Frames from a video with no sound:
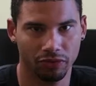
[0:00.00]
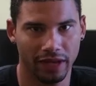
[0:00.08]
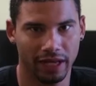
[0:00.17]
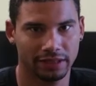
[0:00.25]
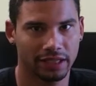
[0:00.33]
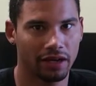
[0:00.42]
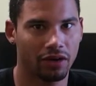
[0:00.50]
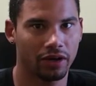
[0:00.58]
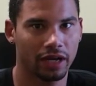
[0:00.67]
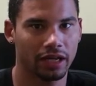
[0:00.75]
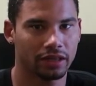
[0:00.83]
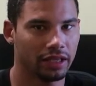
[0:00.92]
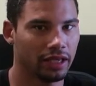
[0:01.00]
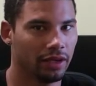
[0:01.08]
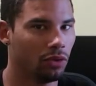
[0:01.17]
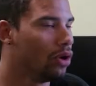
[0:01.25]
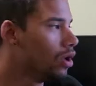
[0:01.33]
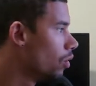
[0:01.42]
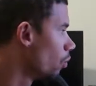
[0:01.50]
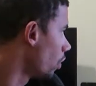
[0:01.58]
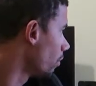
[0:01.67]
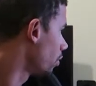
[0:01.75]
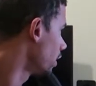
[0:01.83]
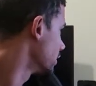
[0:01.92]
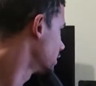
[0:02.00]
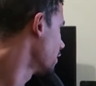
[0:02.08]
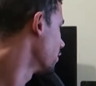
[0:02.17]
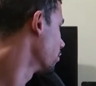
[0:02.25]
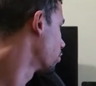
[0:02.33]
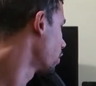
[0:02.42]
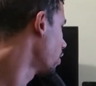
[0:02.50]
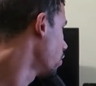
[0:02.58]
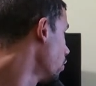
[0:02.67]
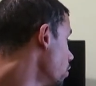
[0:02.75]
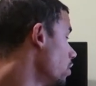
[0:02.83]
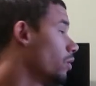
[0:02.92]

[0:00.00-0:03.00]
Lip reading: 3 XL and got the OnePlus 7 Pro,